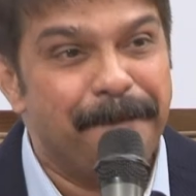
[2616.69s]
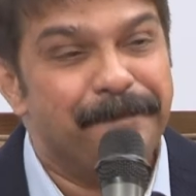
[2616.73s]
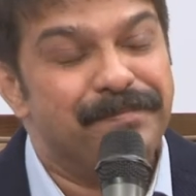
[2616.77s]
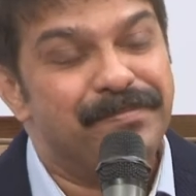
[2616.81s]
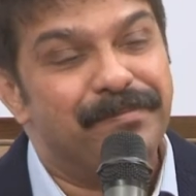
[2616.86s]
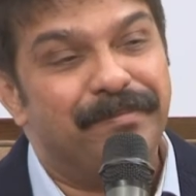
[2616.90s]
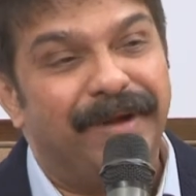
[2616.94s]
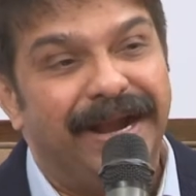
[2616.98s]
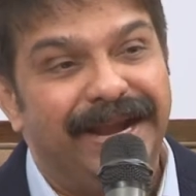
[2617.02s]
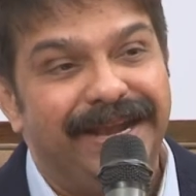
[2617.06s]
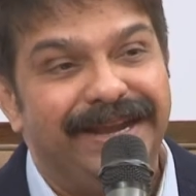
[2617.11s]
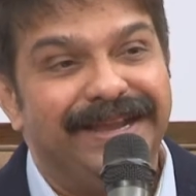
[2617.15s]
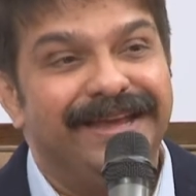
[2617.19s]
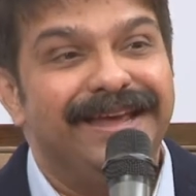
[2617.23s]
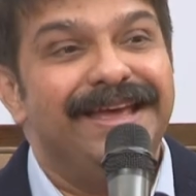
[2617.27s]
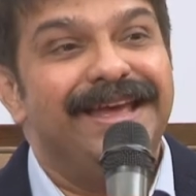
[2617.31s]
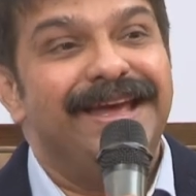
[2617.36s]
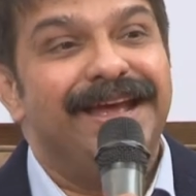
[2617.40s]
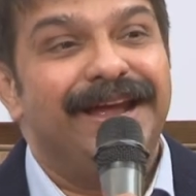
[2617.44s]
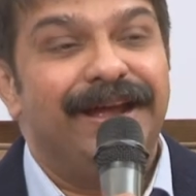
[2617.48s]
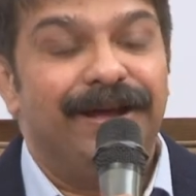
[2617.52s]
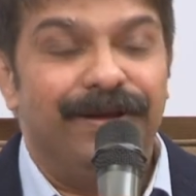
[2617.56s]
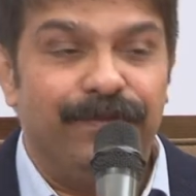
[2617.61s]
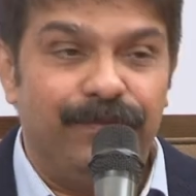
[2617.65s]
But
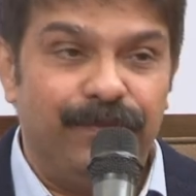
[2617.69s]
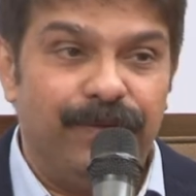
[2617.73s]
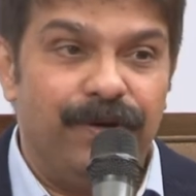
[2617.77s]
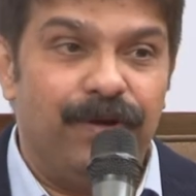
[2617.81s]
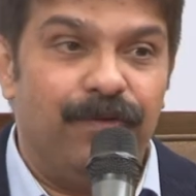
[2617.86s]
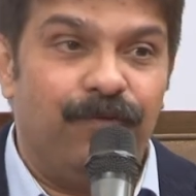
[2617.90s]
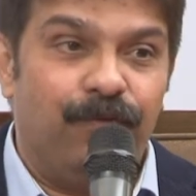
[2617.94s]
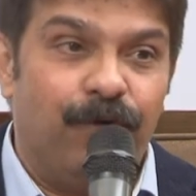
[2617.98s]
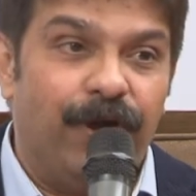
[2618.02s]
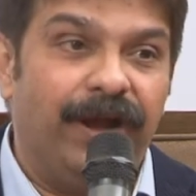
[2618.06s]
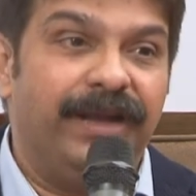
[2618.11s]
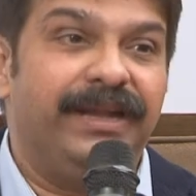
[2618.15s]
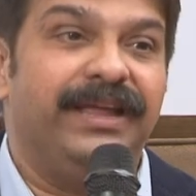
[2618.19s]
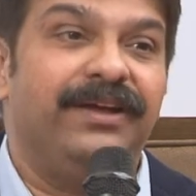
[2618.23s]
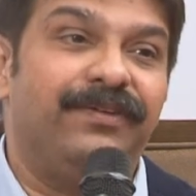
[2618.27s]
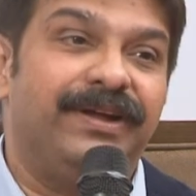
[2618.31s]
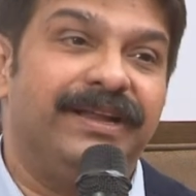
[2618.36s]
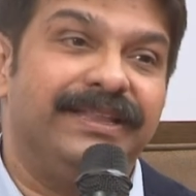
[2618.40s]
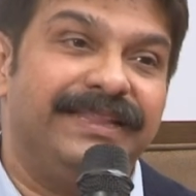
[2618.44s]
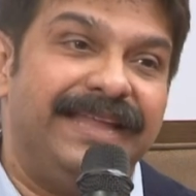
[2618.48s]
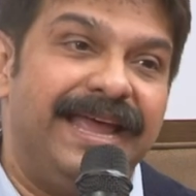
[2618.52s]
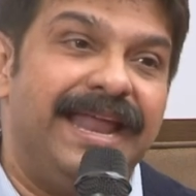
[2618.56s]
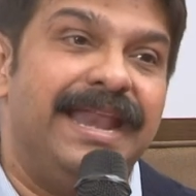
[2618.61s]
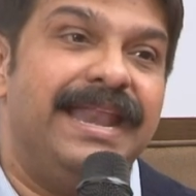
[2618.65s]
whatever
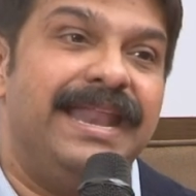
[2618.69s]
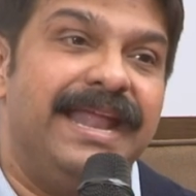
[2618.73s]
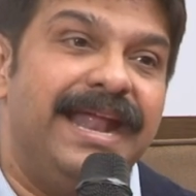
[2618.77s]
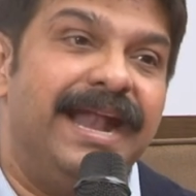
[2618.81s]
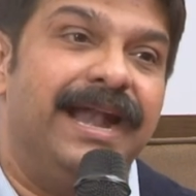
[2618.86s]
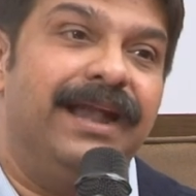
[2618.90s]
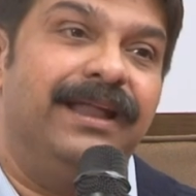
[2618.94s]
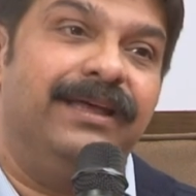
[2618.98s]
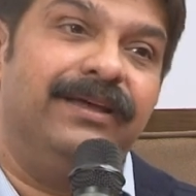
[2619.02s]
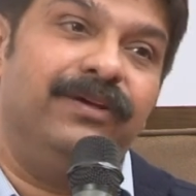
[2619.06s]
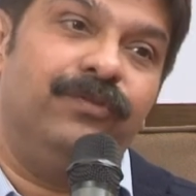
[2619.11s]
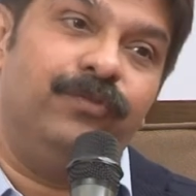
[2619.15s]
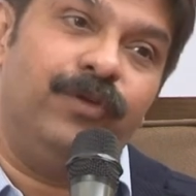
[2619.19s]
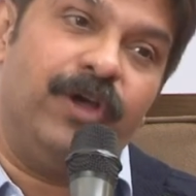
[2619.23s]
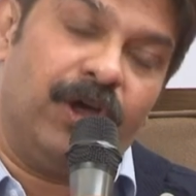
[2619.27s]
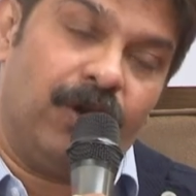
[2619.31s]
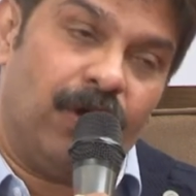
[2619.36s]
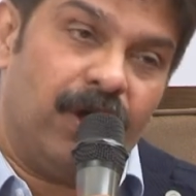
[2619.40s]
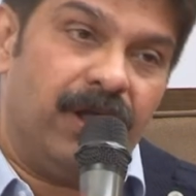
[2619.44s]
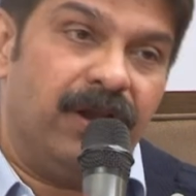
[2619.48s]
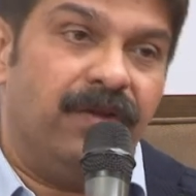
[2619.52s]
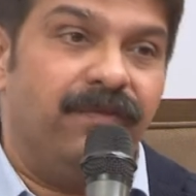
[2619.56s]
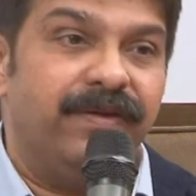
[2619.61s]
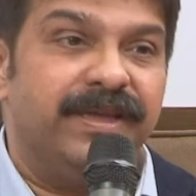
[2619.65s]
they need, we are
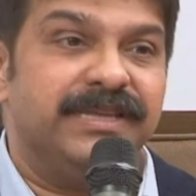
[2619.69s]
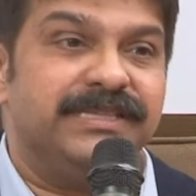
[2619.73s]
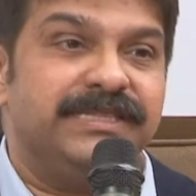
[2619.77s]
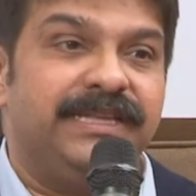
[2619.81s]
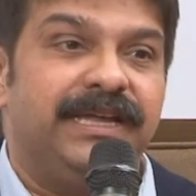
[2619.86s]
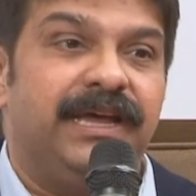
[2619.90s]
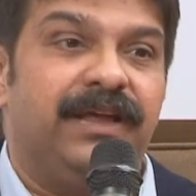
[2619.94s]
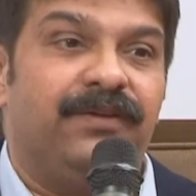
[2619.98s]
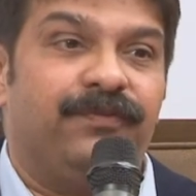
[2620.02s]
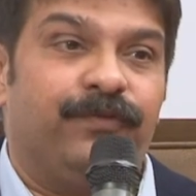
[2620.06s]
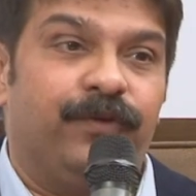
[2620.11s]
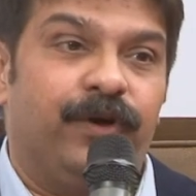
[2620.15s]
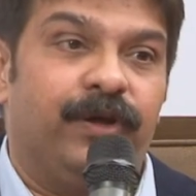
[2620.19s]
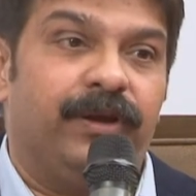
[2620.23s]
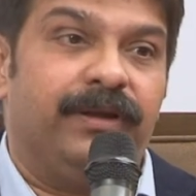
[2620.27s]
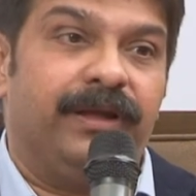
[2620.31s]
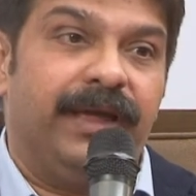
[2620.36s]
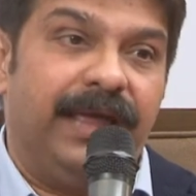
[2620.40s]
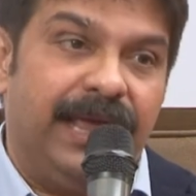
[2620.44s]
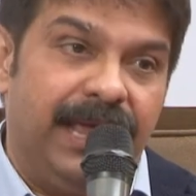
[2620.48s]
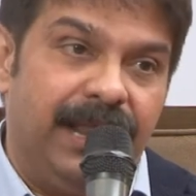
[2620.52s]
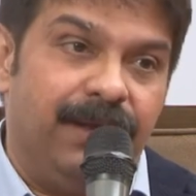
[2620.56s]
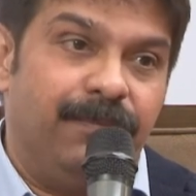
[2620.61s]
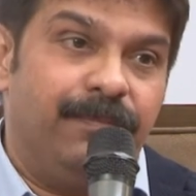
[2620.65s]
always there for
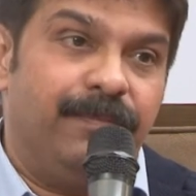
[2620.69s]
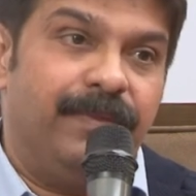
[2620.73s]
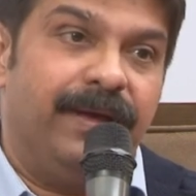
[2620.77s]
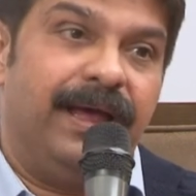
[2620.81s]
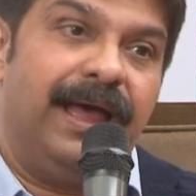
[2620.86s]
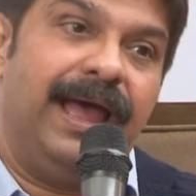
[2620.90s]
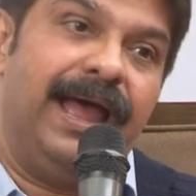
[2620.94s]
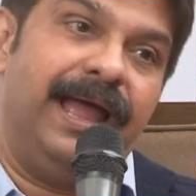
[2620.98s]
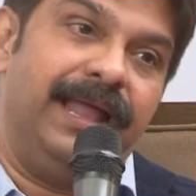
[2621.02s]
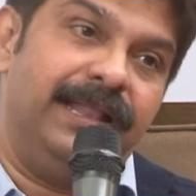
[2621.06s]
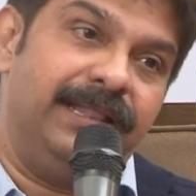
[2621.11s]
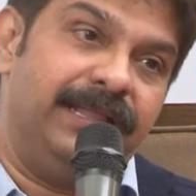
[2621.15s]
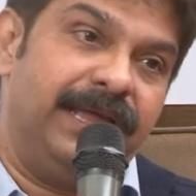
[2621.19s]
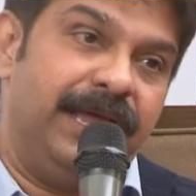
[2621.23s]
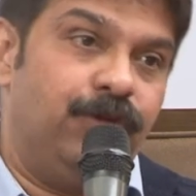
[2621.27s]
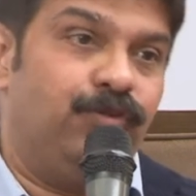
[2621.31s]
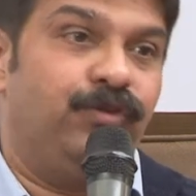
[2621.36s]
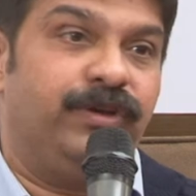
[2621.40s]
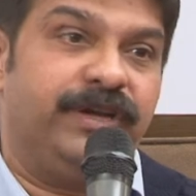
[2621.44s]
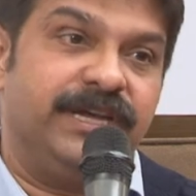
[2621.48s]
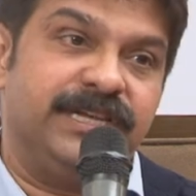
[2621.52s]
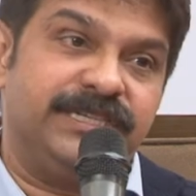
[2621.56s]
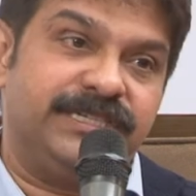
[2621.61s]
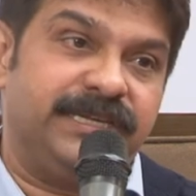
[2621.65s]
help and the
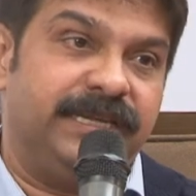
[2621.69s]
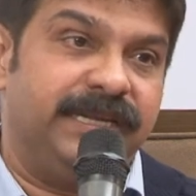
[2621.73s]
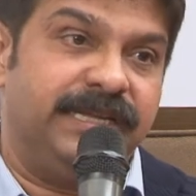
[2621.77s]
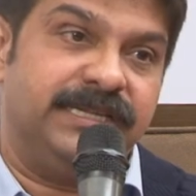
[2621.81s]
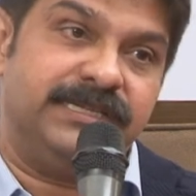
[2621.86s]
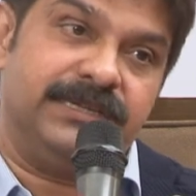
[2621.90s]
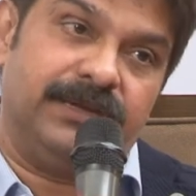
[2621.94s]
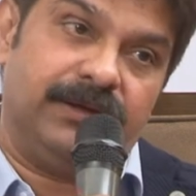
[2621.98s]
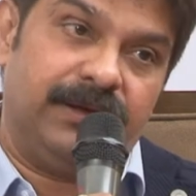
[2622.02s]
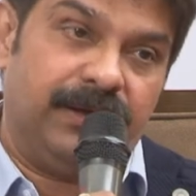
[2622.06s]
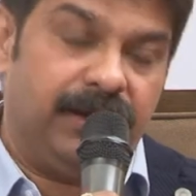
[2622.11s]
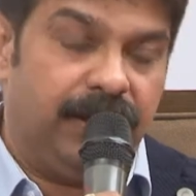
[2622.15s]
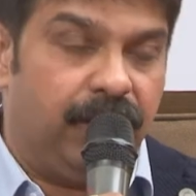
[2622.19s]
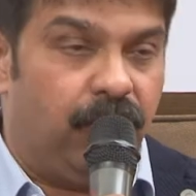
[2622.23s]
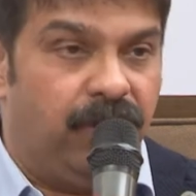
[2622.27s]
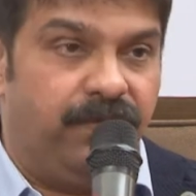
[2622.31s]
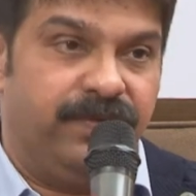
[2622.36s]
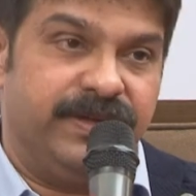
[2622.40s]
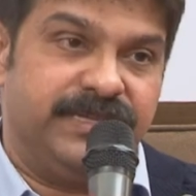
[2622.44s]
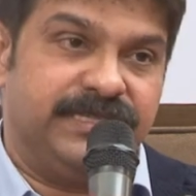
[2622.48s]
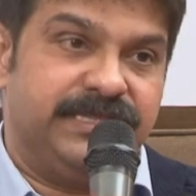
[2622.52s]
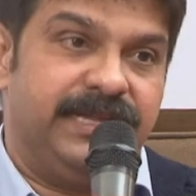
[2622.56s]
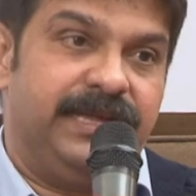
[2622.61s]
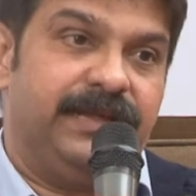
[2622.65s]
education is
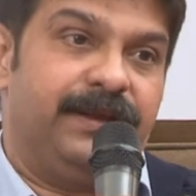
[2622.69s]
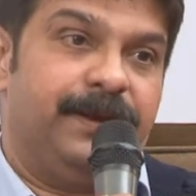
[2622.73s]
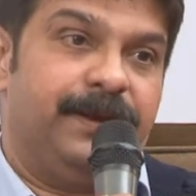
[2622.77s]
always there.